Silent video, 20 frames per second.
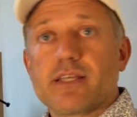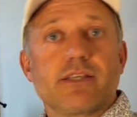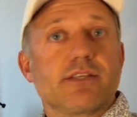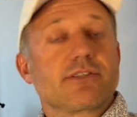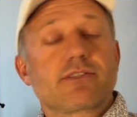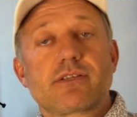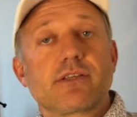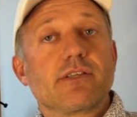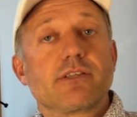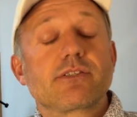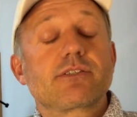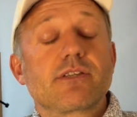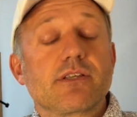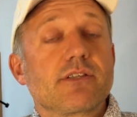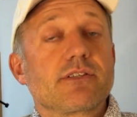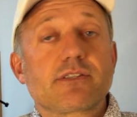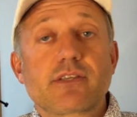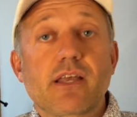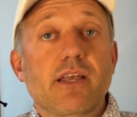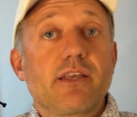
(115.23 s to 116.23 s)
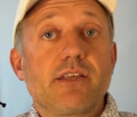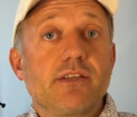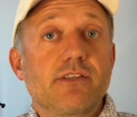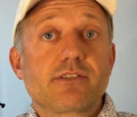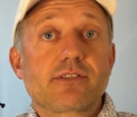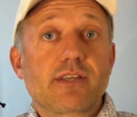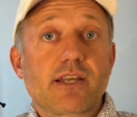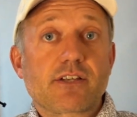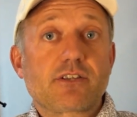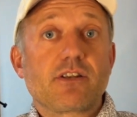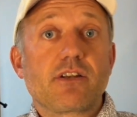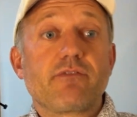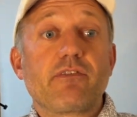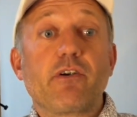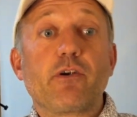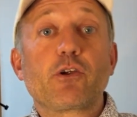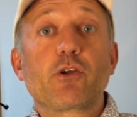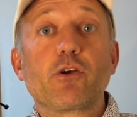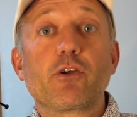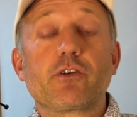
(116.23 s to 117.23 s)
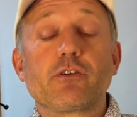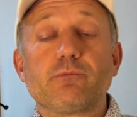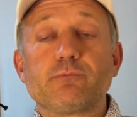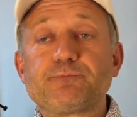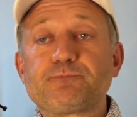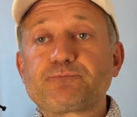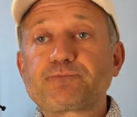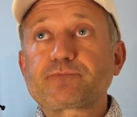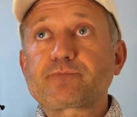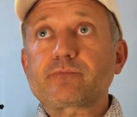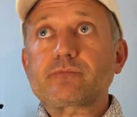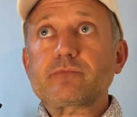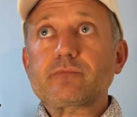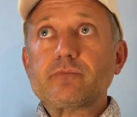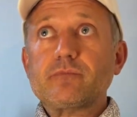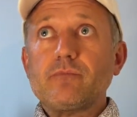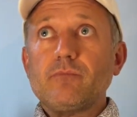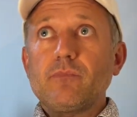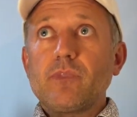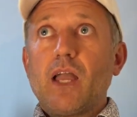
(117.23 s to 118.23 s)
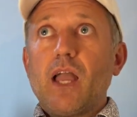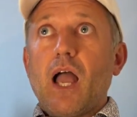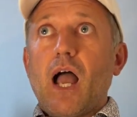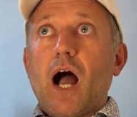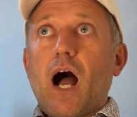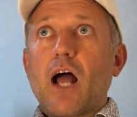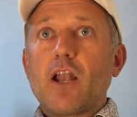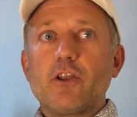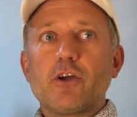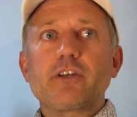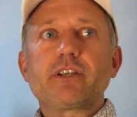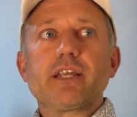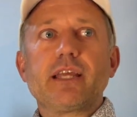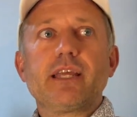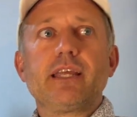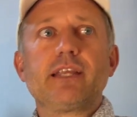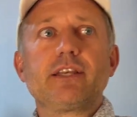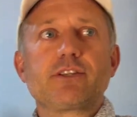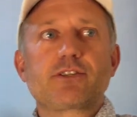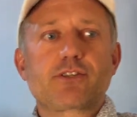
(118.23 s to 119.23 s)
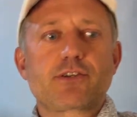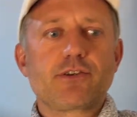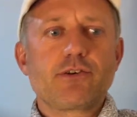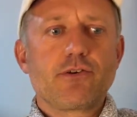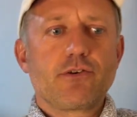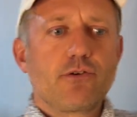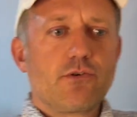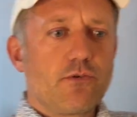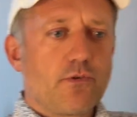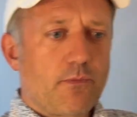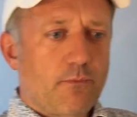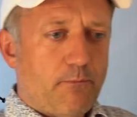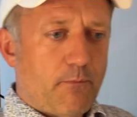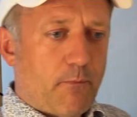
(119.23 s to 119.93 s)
is actually very good. I looked into